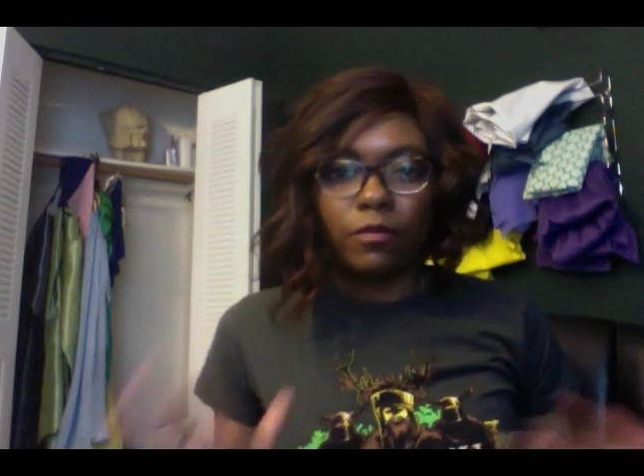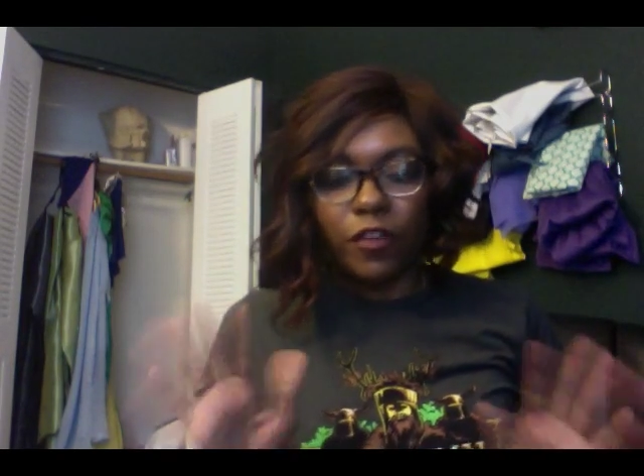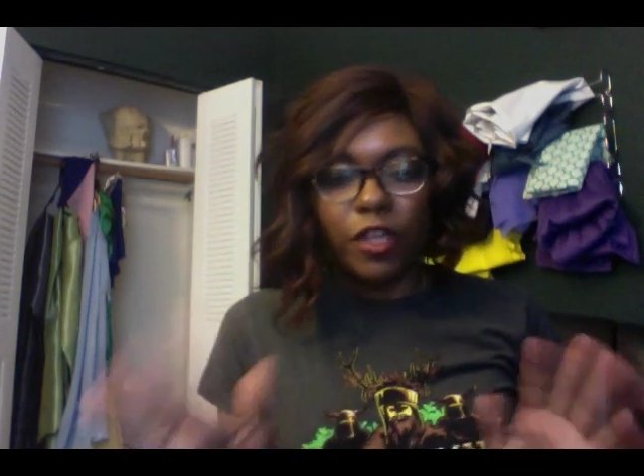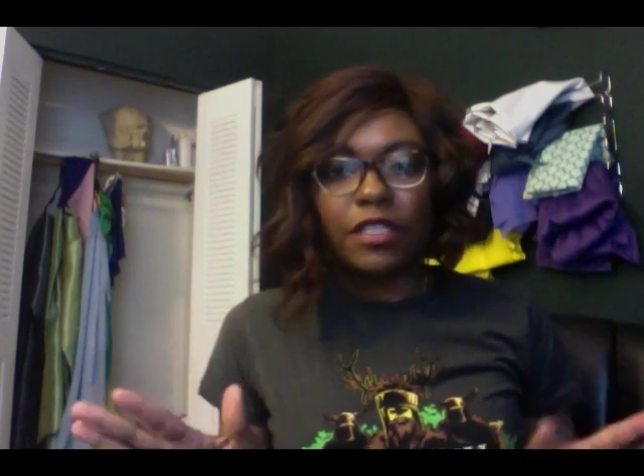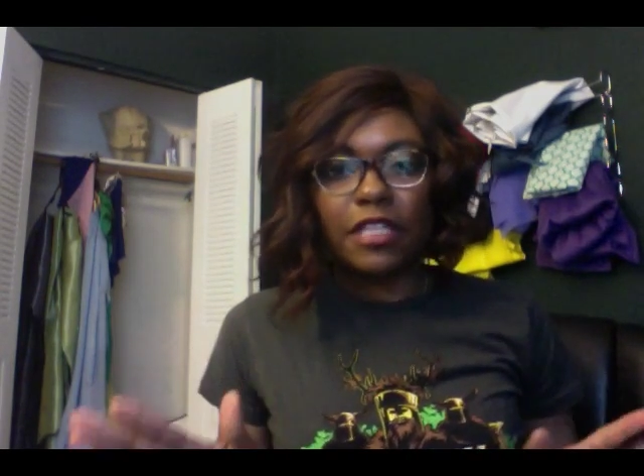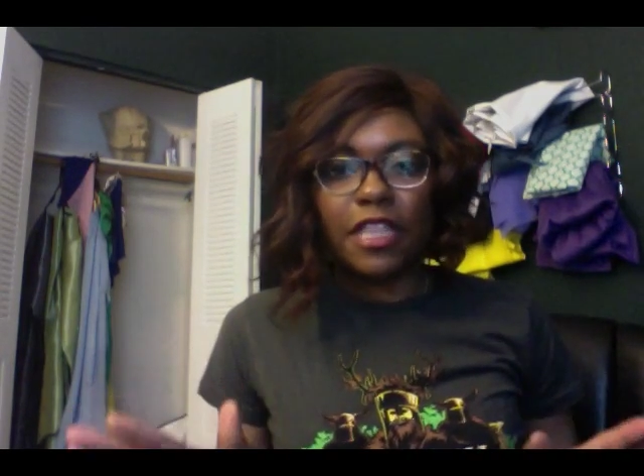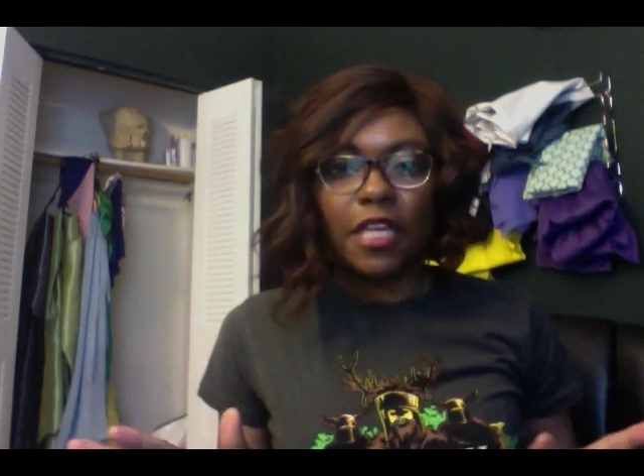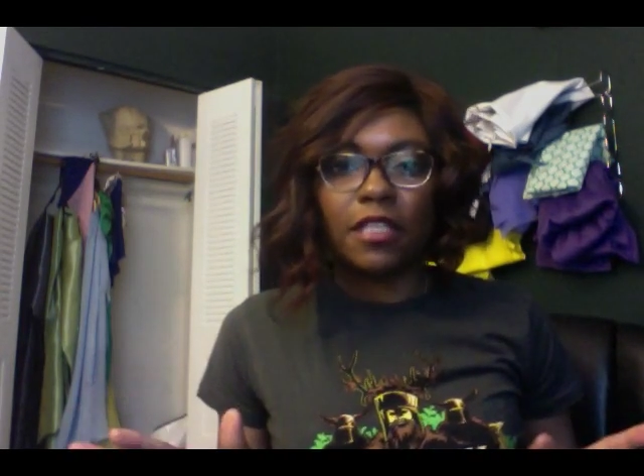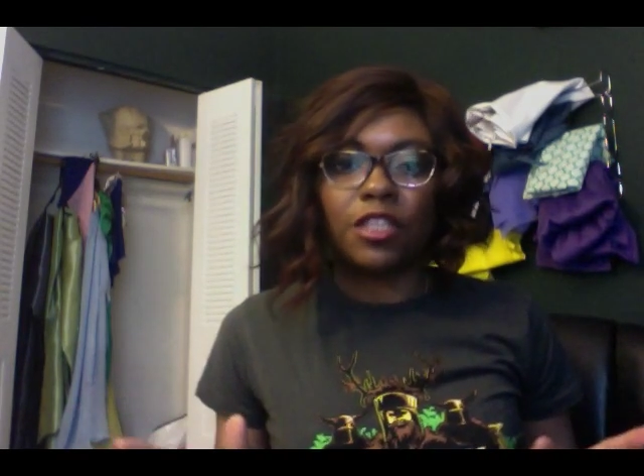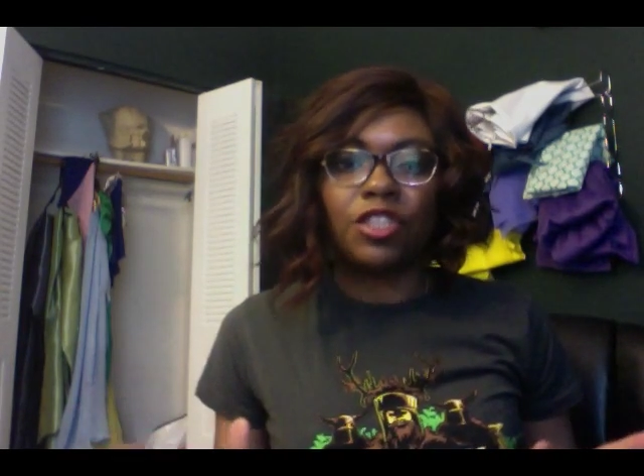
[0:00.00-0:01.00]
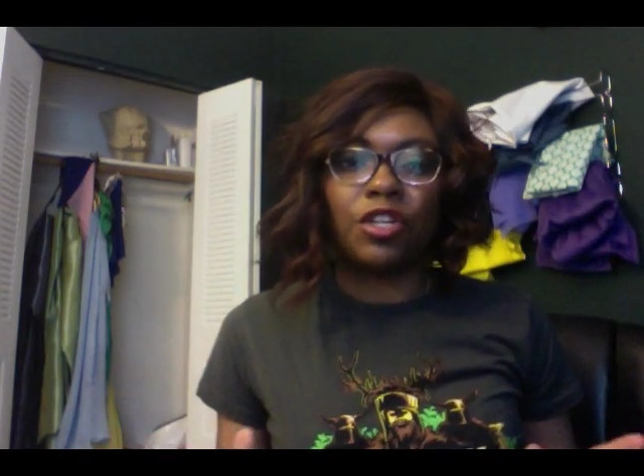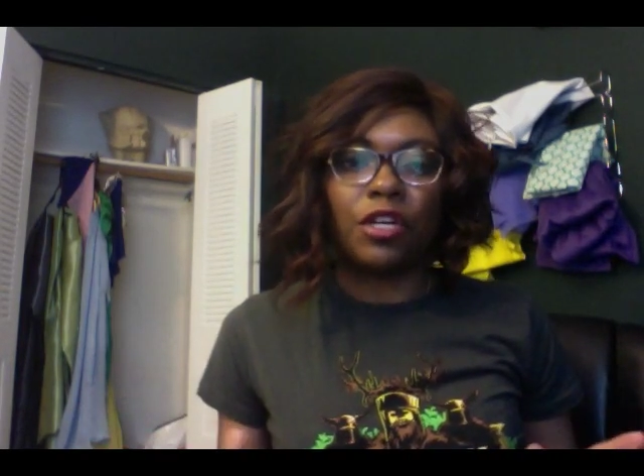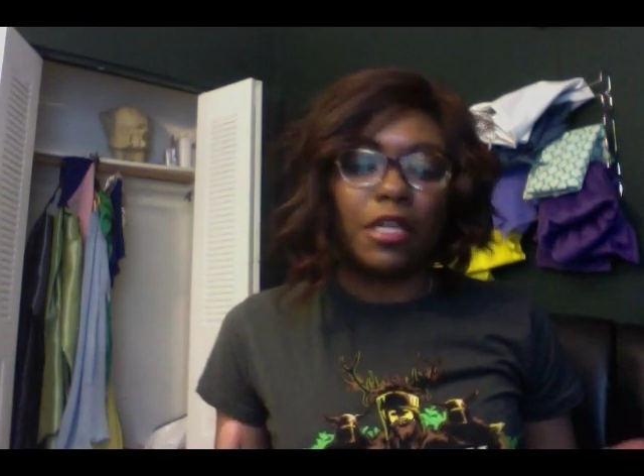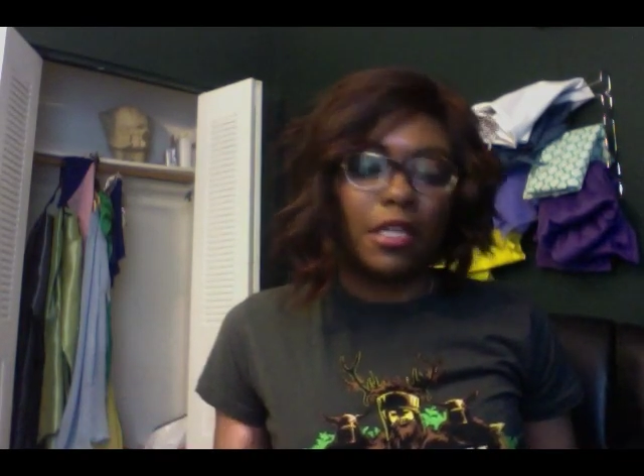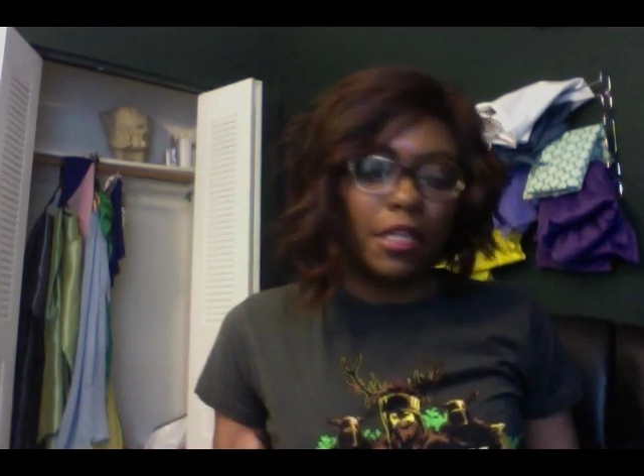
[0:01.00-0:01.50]
First, the things that you're
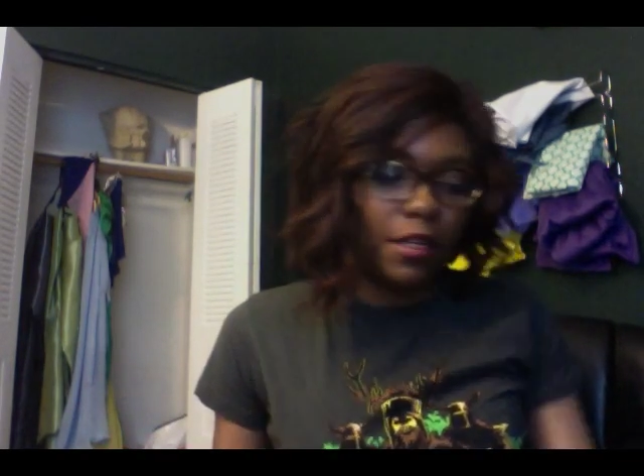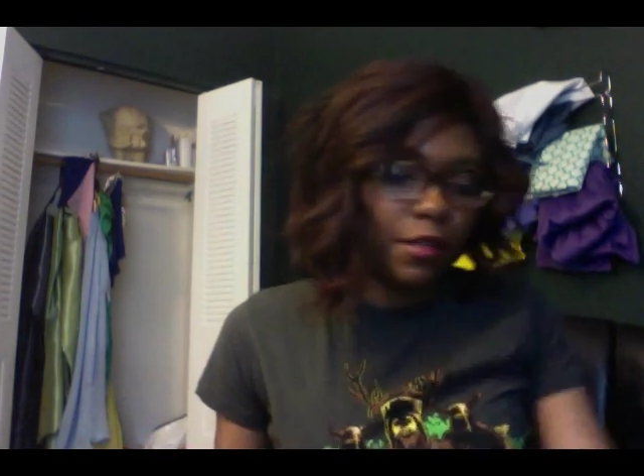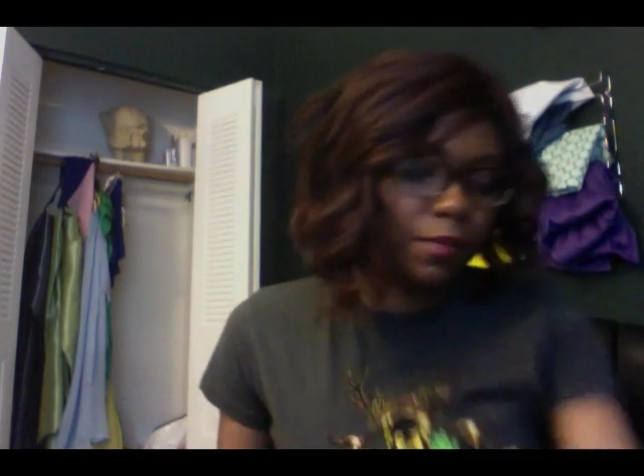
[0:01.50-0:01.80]
going to need.